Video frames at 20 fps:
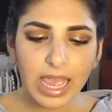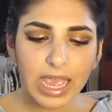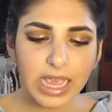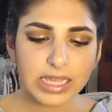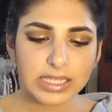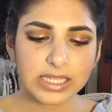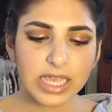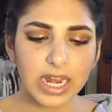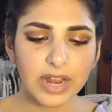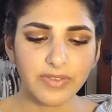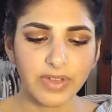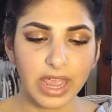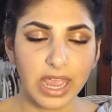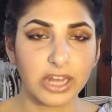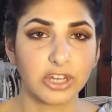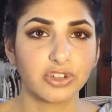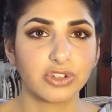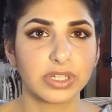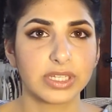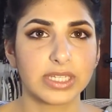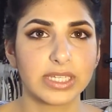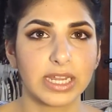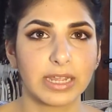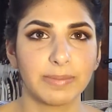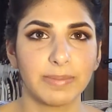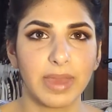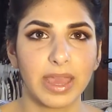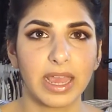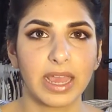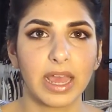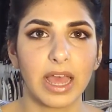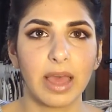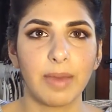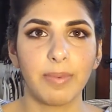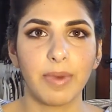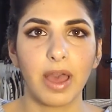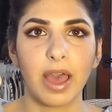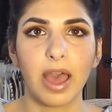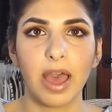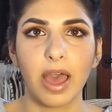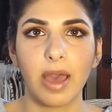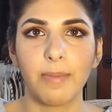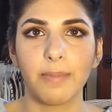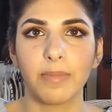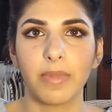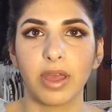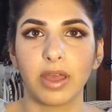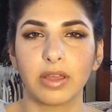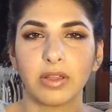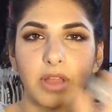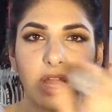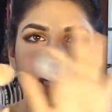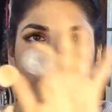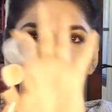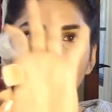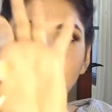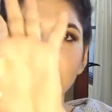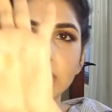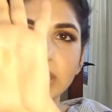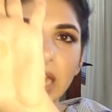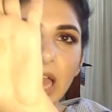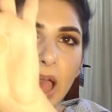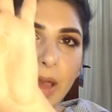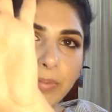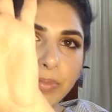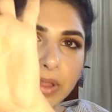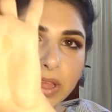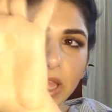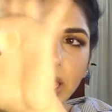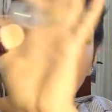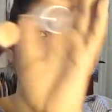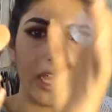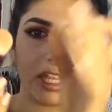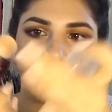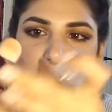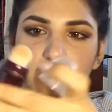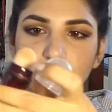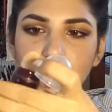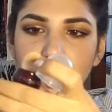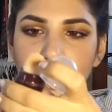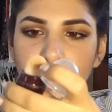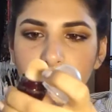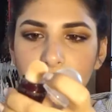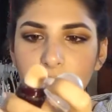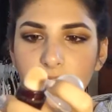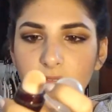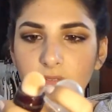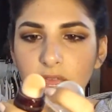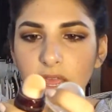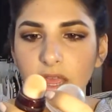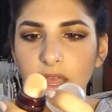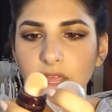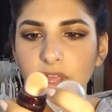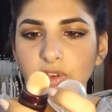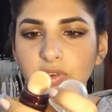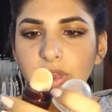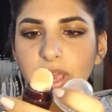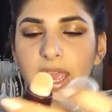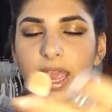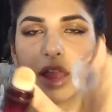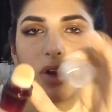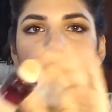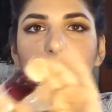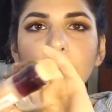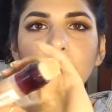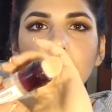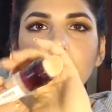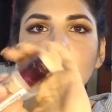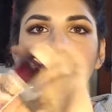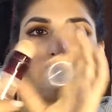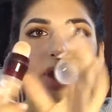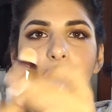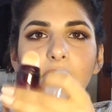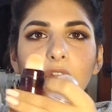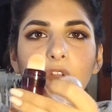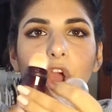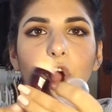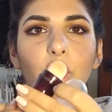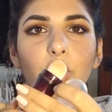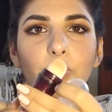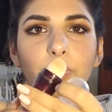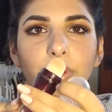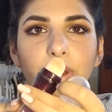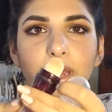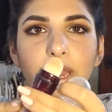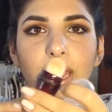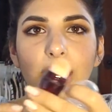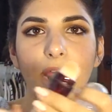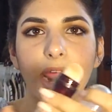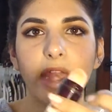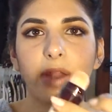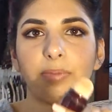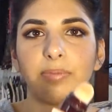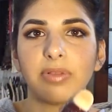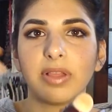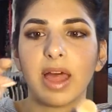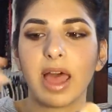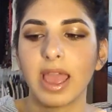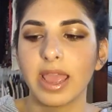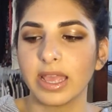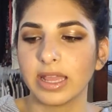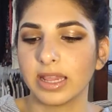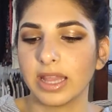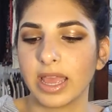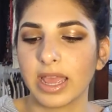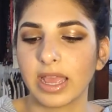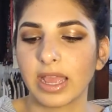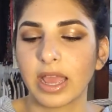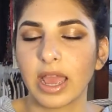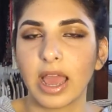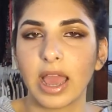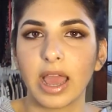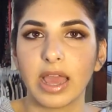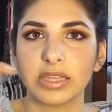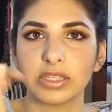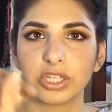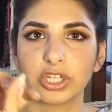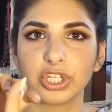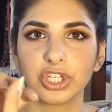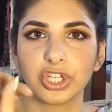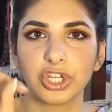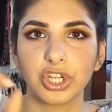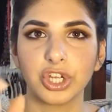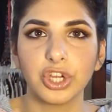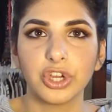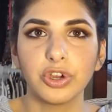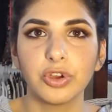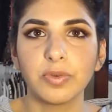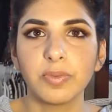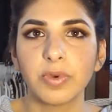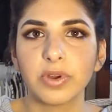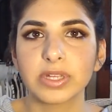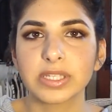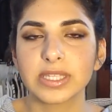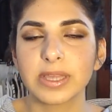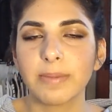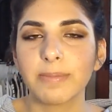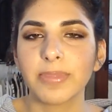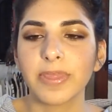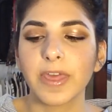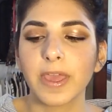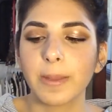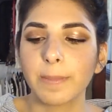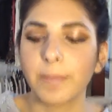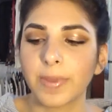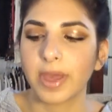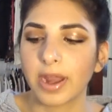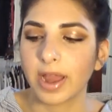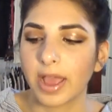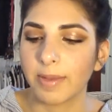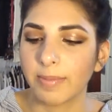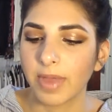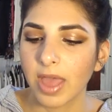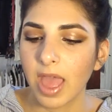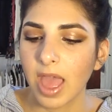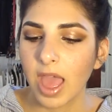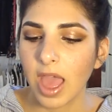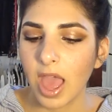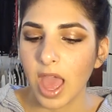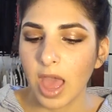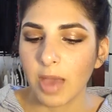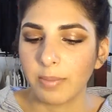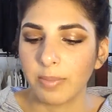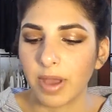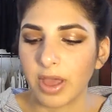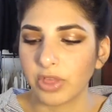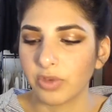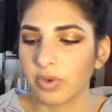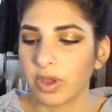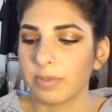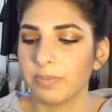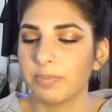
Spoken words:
It's kind of an interesting makeup as far as the application. You can't open it and apply it like as a tube or something, but and by the way,